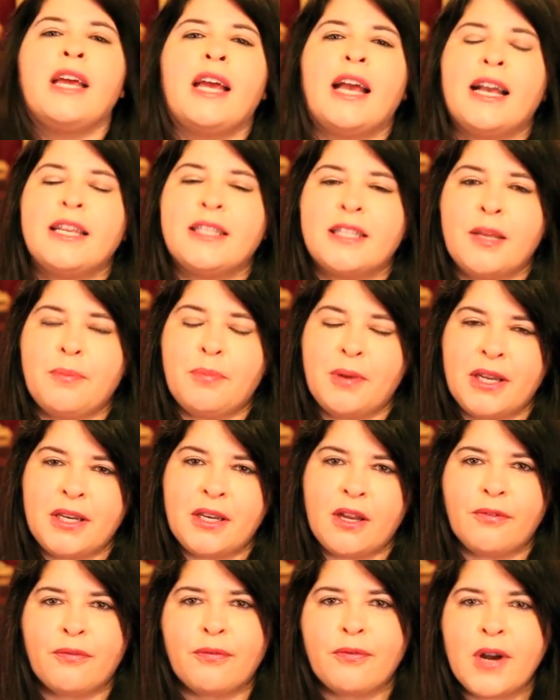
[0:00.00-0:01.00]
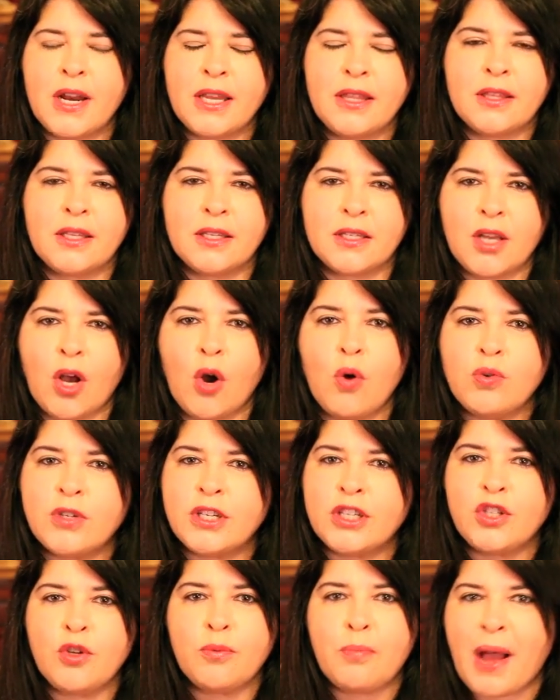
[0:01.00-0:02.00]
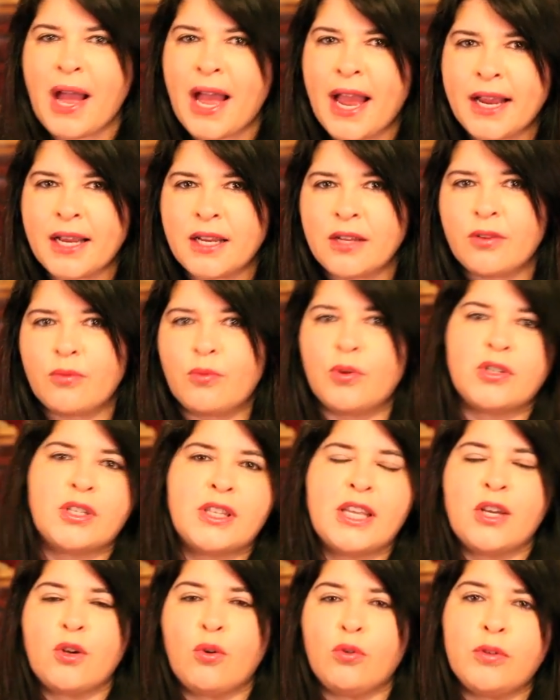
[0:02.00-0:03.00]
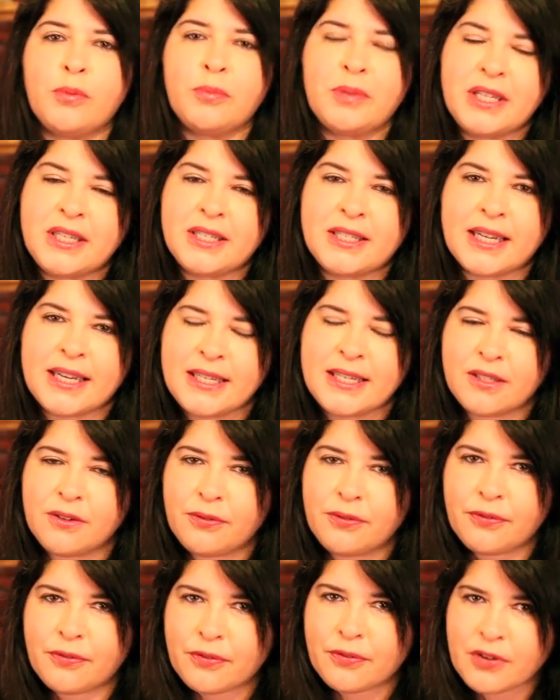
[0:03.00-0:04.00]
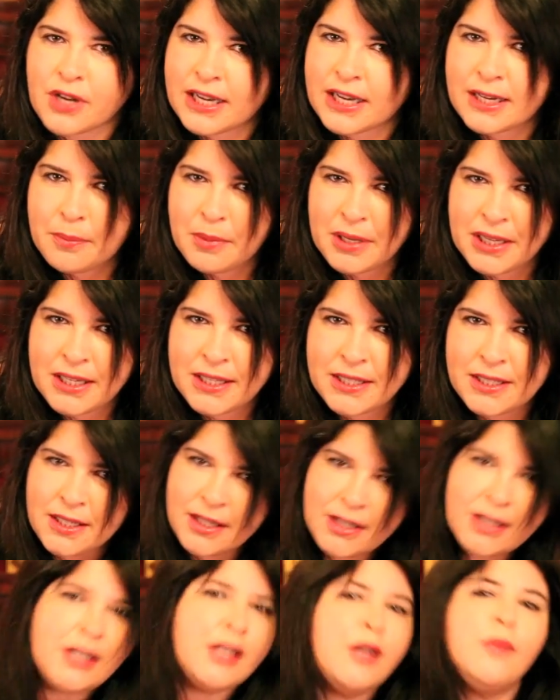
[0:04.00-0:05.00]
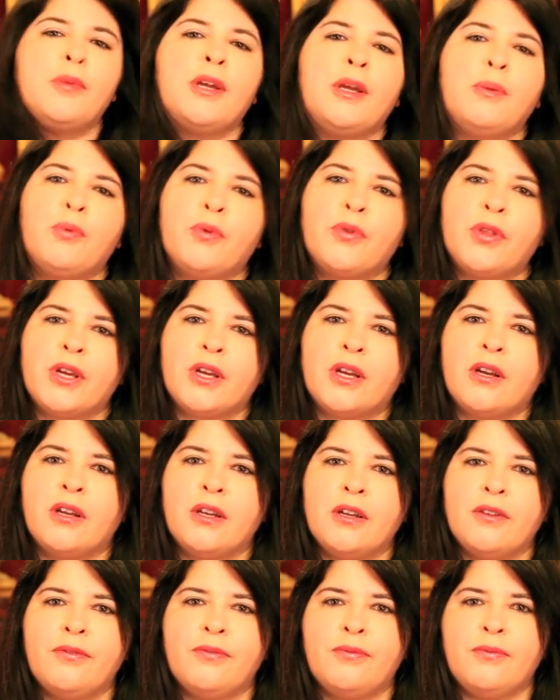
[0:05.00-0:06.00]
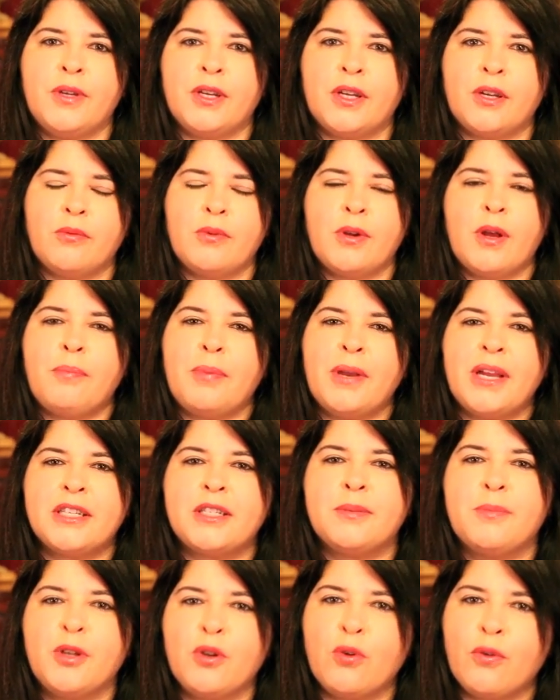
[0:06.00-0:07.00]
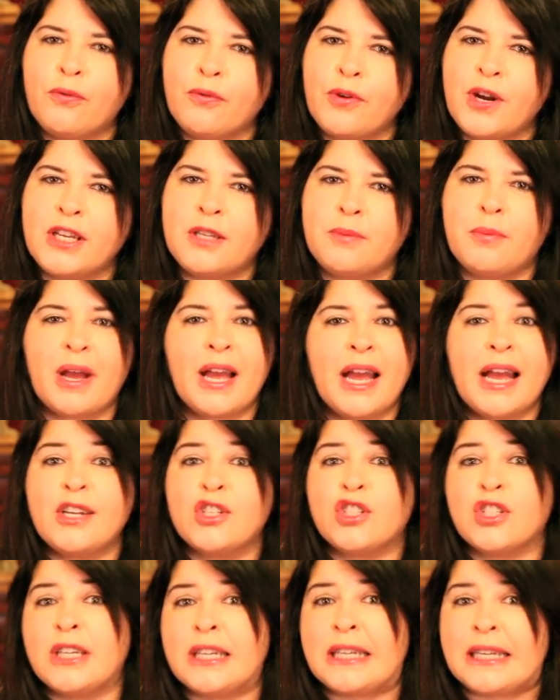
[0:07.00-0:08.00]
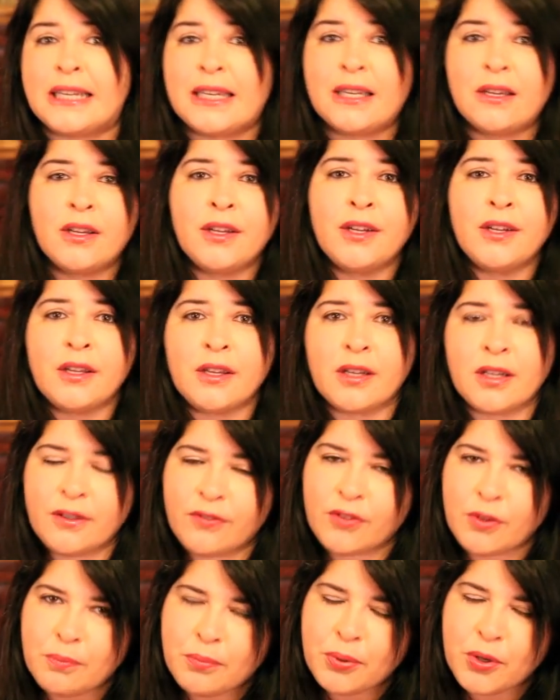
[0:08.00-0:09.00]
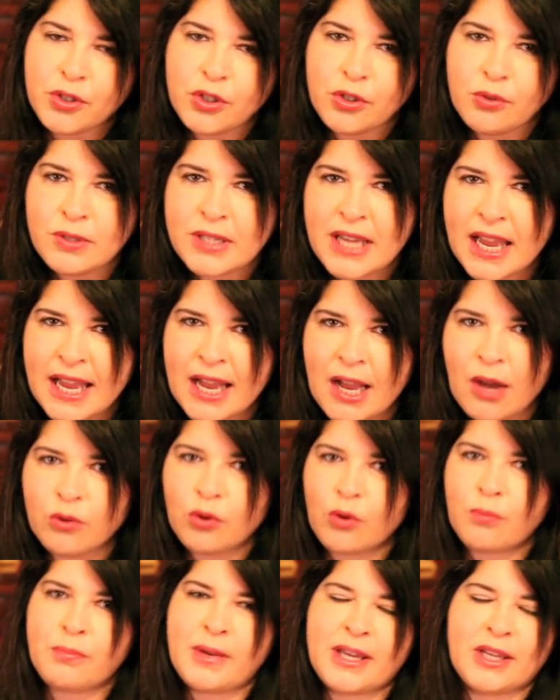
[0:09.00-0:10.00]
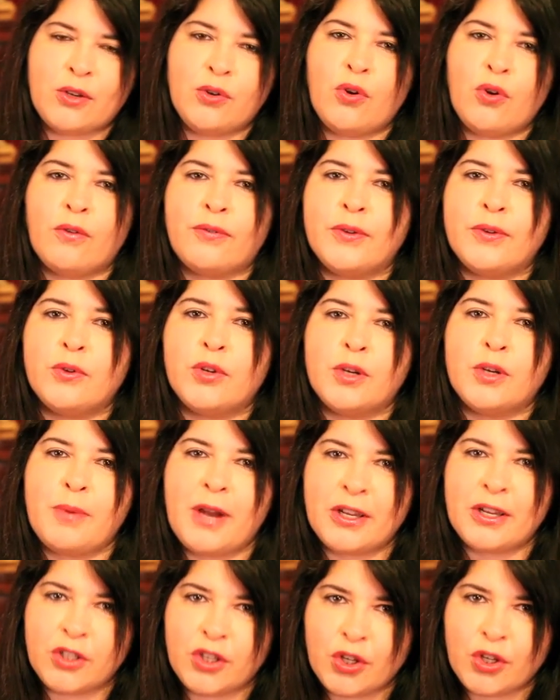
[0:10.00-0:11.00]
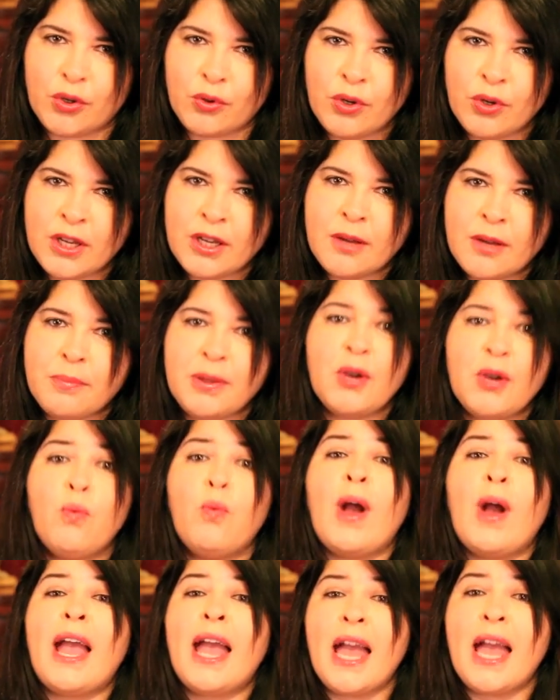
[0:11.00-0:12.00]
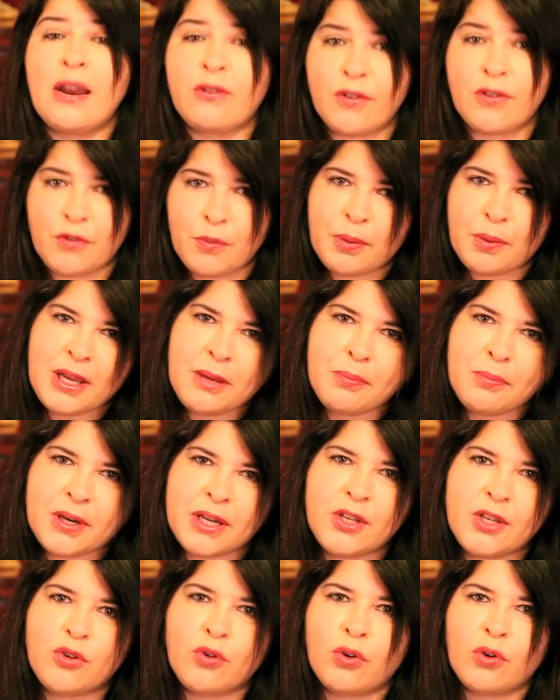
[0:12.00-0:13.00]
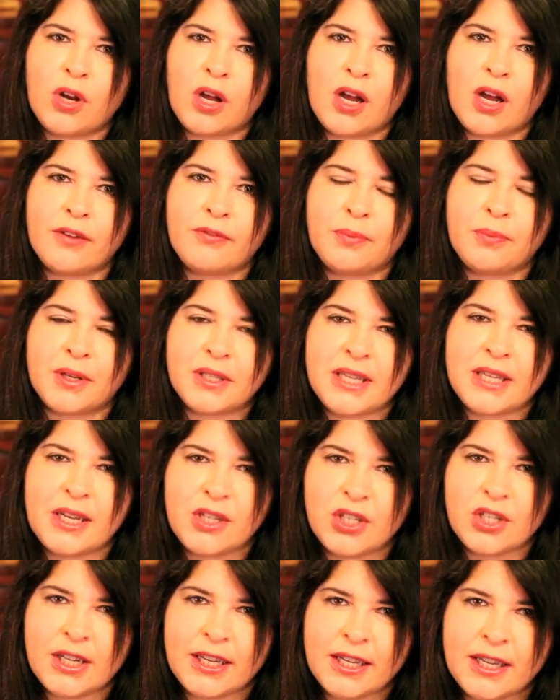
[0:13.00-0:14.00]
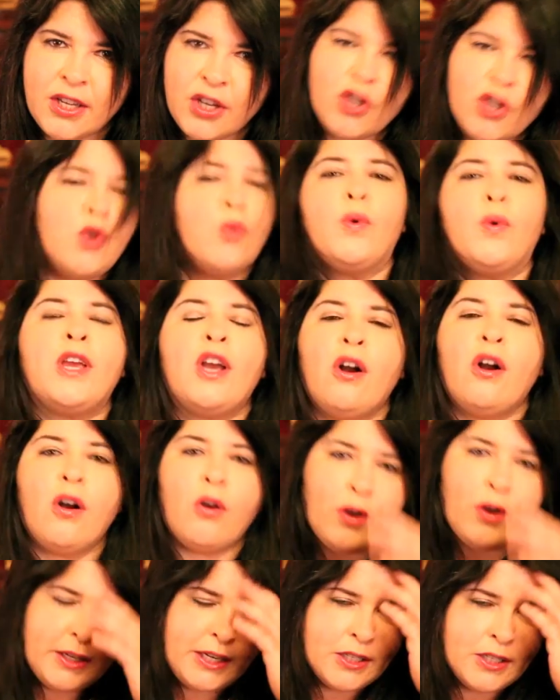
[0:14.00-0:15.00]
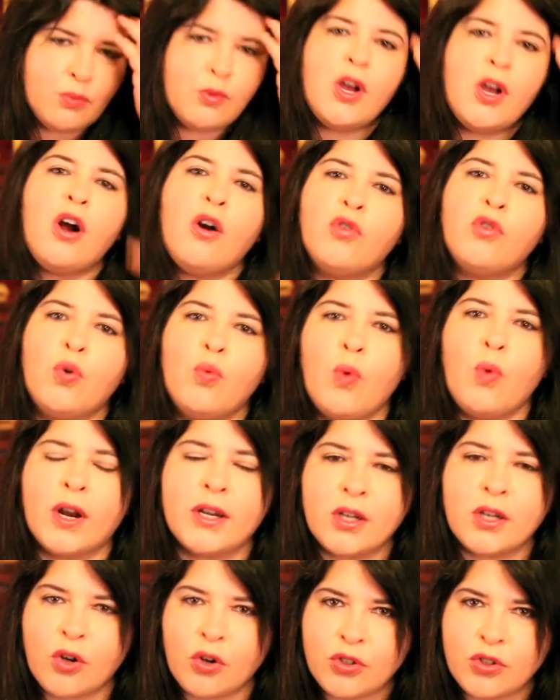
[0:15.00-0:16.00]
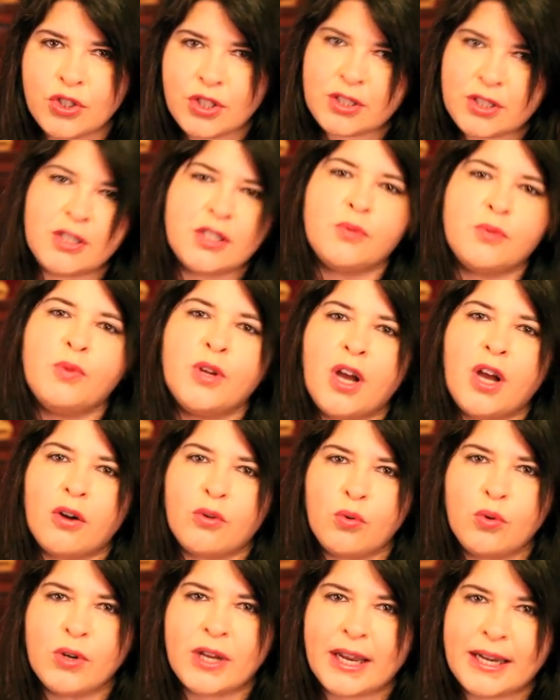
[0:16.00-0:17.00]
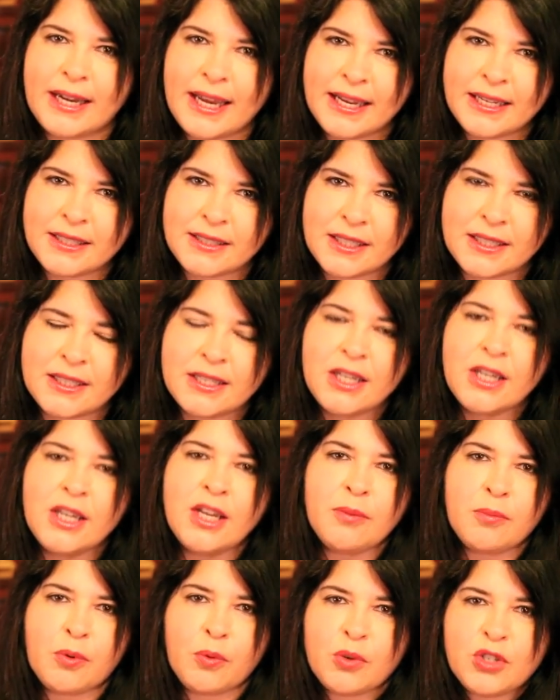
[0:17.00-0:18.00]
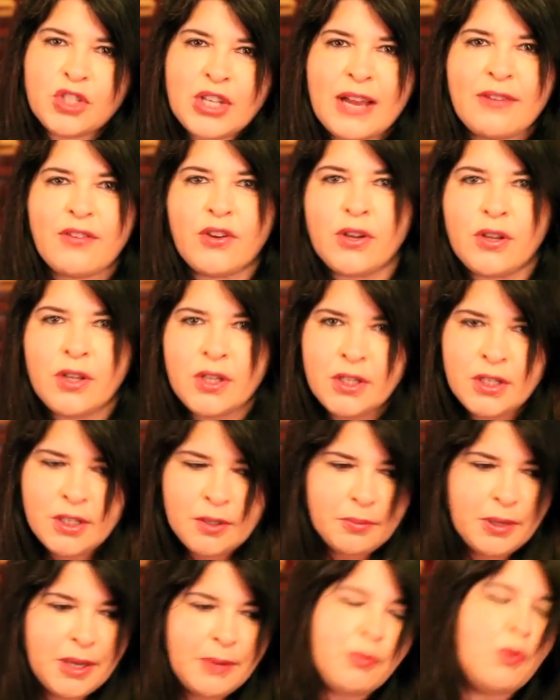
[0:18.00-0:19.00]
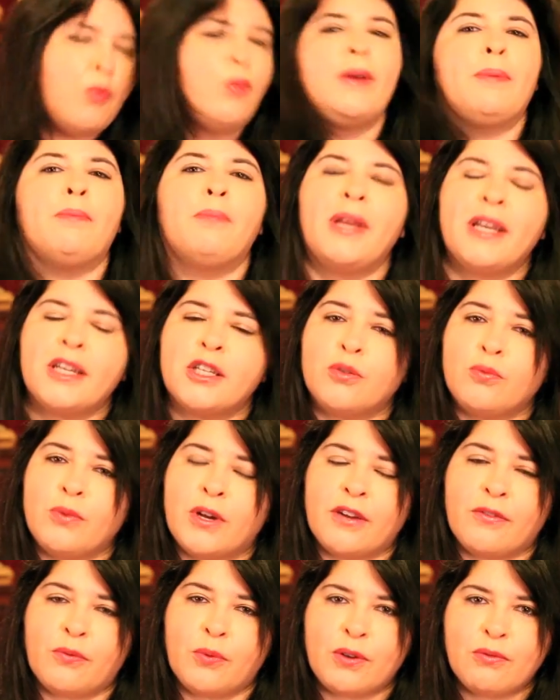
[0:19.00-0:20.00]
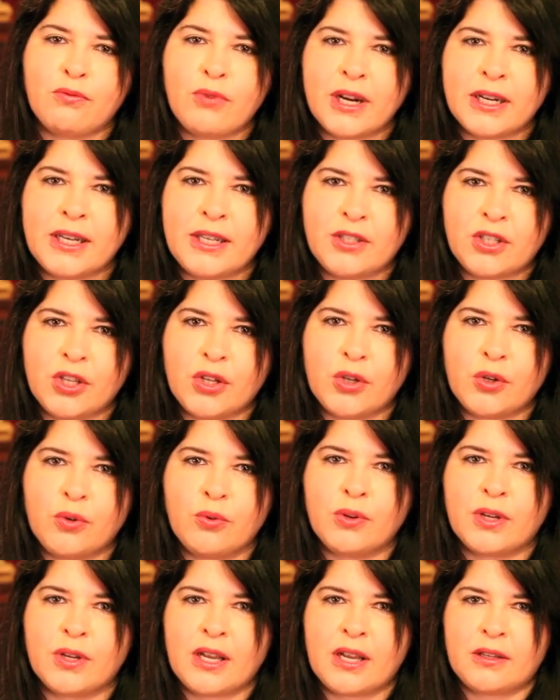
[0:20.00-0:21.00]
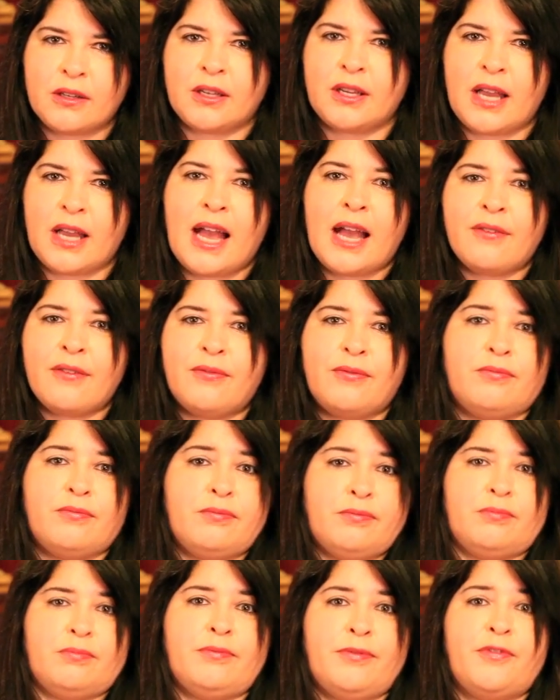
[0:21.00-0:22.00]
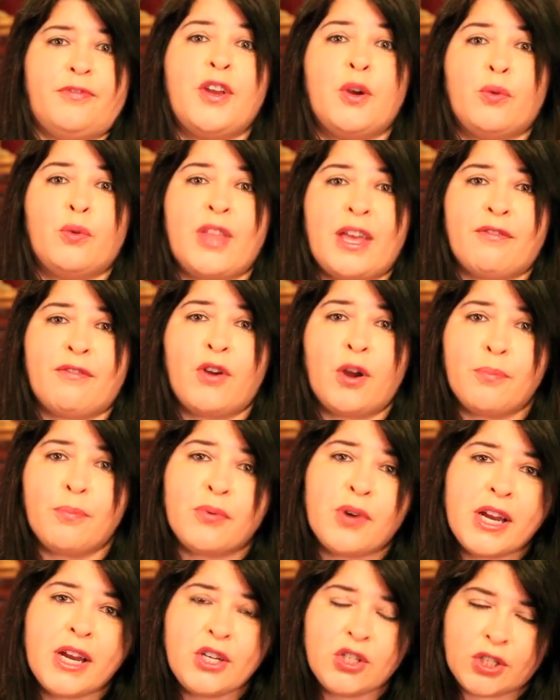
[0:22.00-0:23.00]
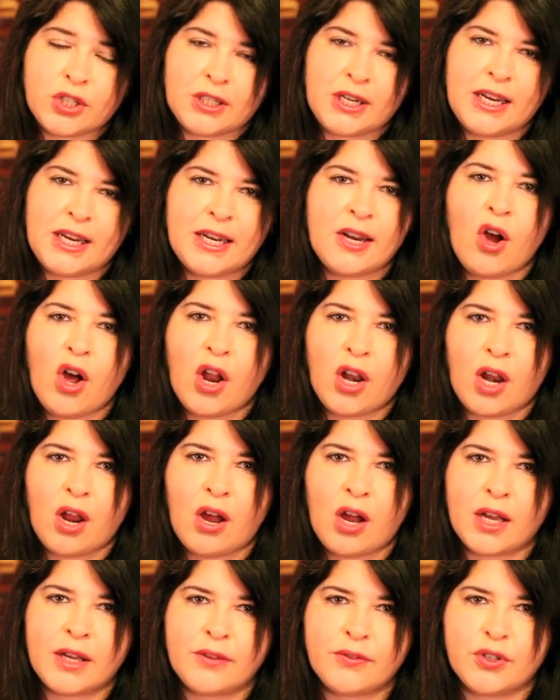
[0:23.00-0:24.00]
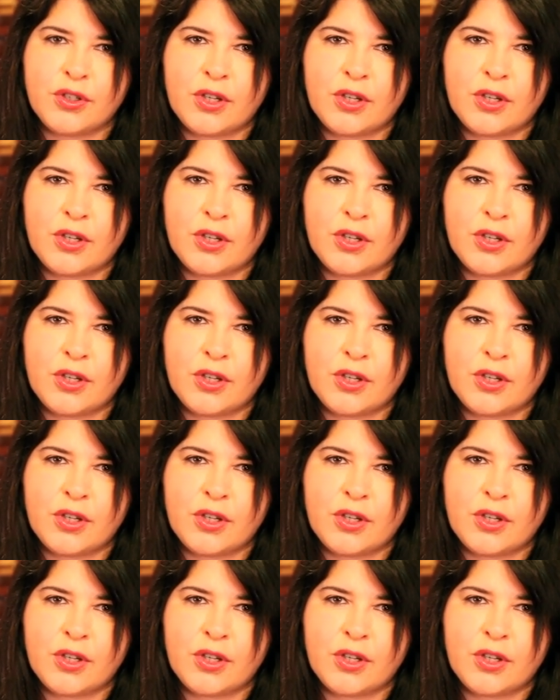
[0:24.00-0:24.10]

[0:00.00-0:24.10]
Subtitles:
Has there been a friend that's holding you back? What do they call them these days? Frenemies. People that kind of, you know, appear to be your friend, but actually kind of can put you down or make you not feel good about you. Be aware of the people in your life, because actually we are, yes, we are all one consciousness and we are all connected, but whichever people we mix with, we really do feel their vibration in our lives.